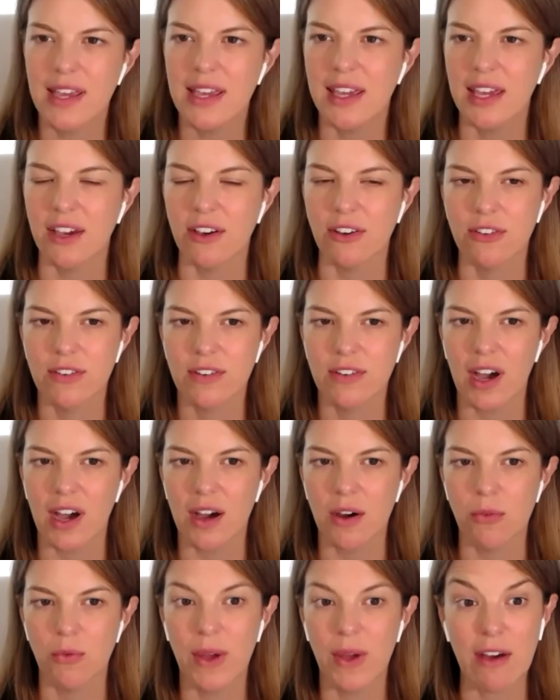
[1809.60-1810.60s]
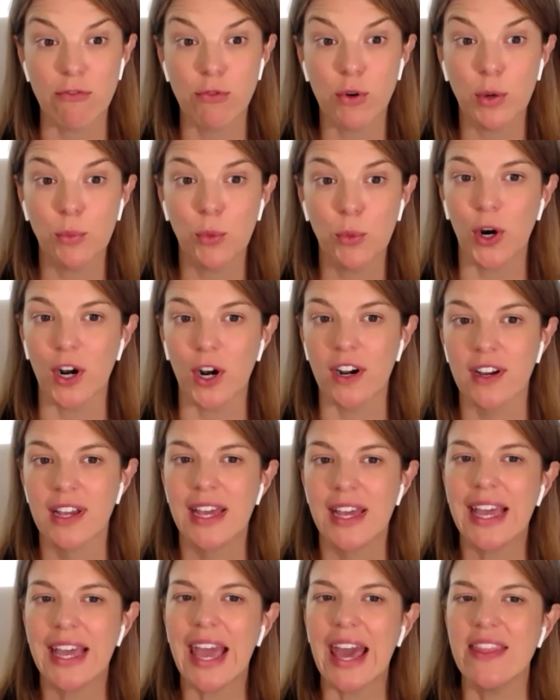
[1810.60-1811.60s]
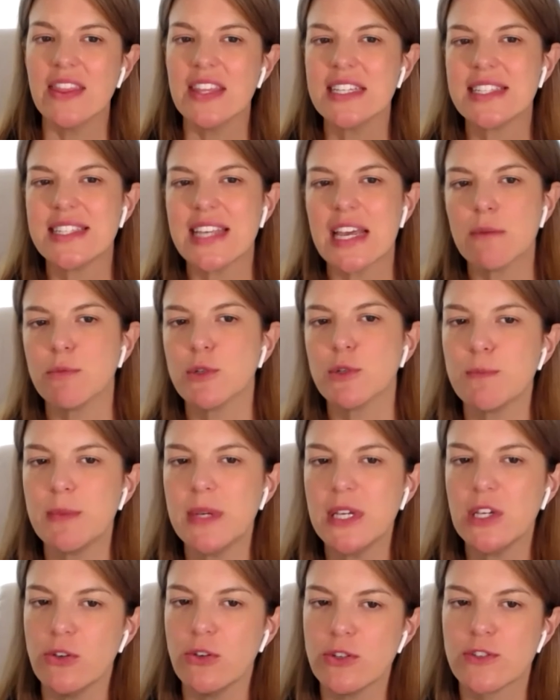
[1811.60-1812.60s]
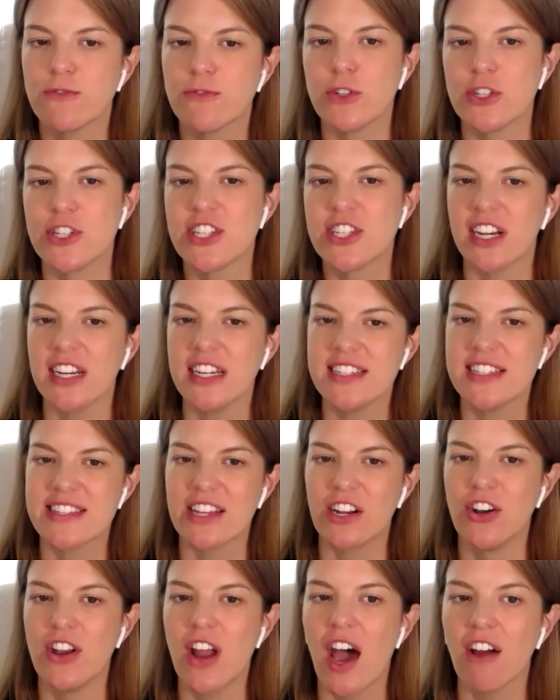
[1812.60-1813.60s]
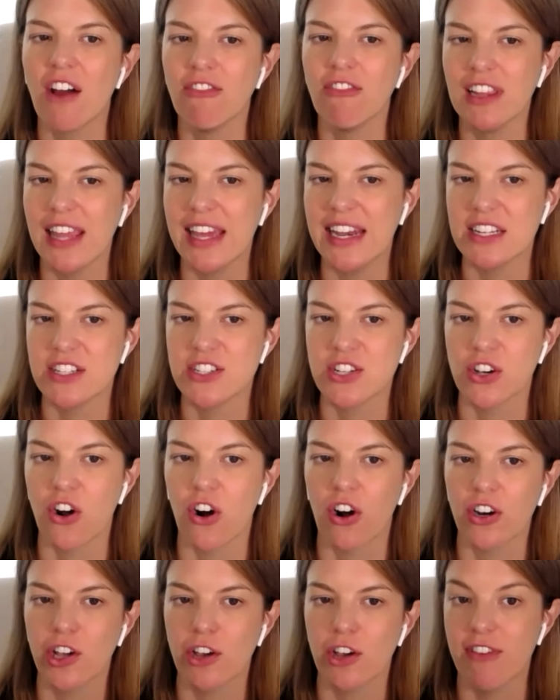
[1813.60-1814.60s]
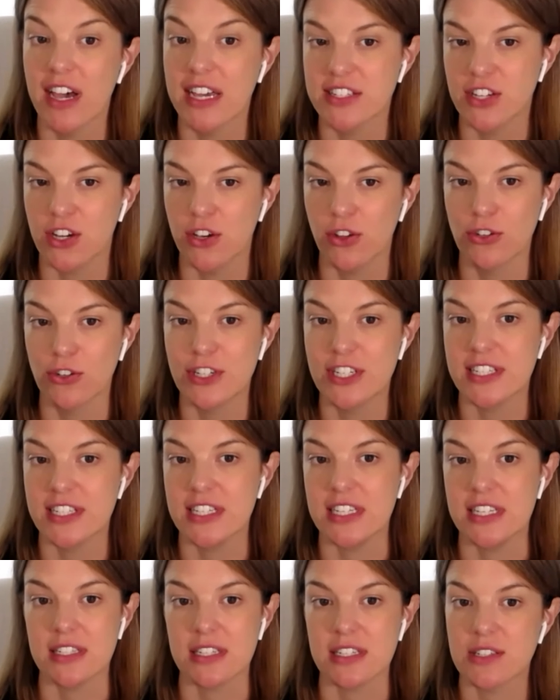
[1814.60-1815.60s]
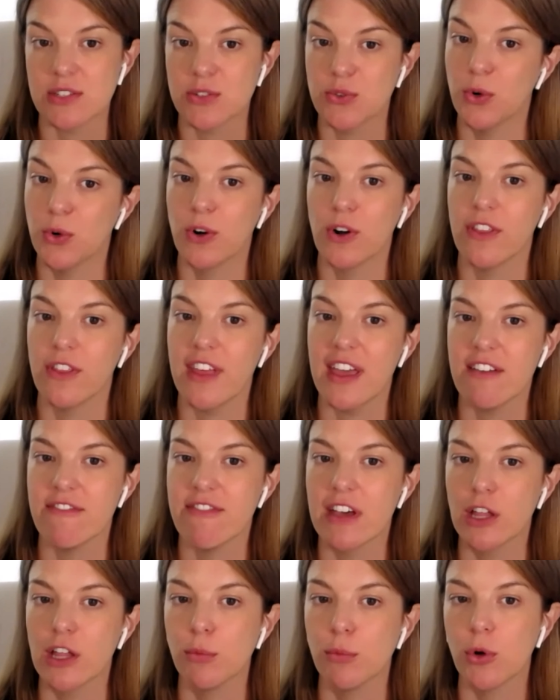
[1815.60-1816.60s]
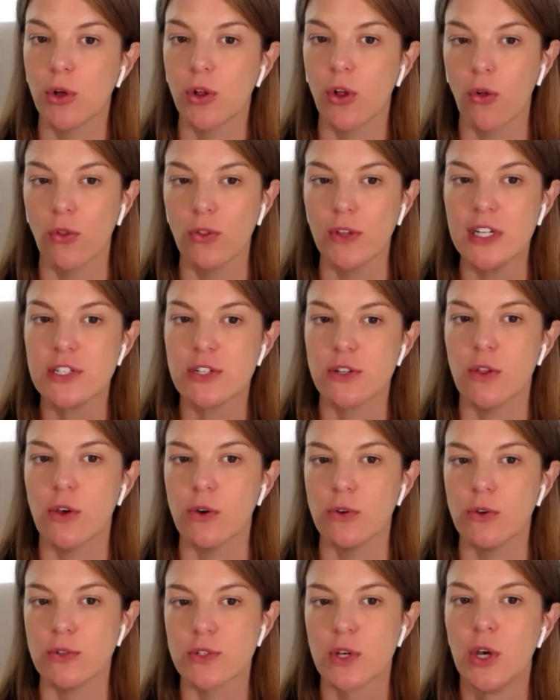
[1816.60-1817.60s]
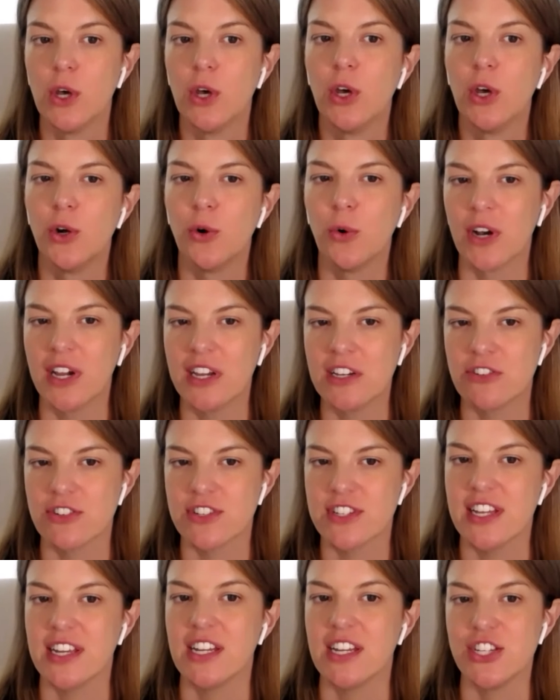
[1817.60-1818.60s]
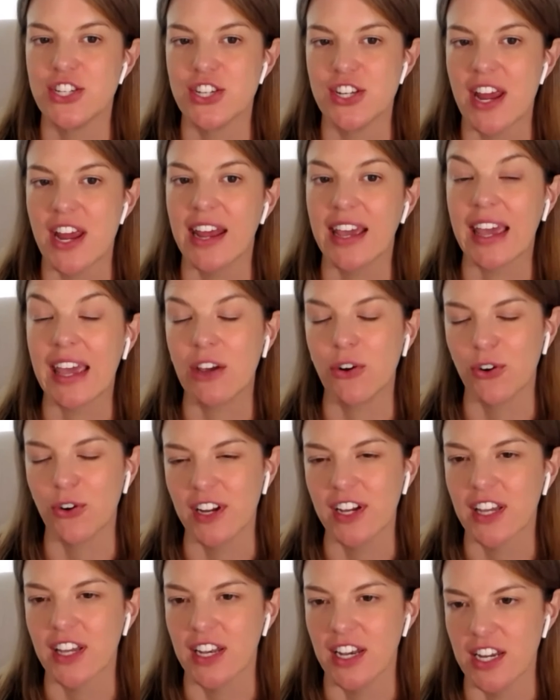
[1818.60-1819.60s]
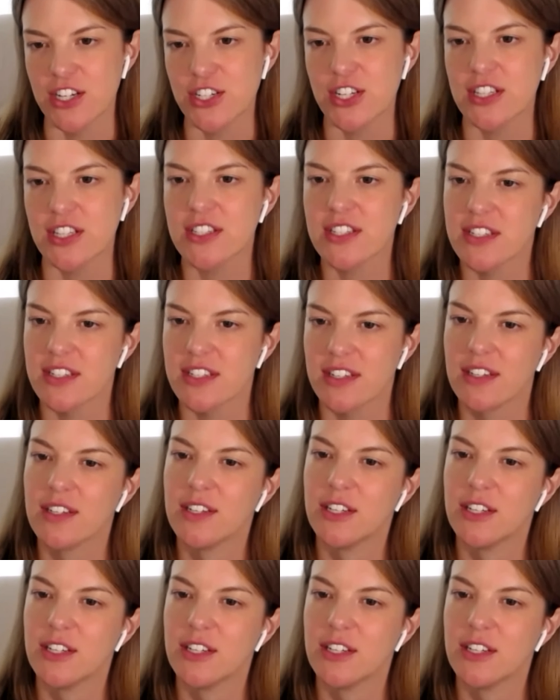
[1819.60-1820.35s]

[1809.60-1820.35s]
Thank you. We have one more. Can these samples be used for studies that are not related to cardiovascular diseases, or are they available only to those who are interested in genetic aortic conditions?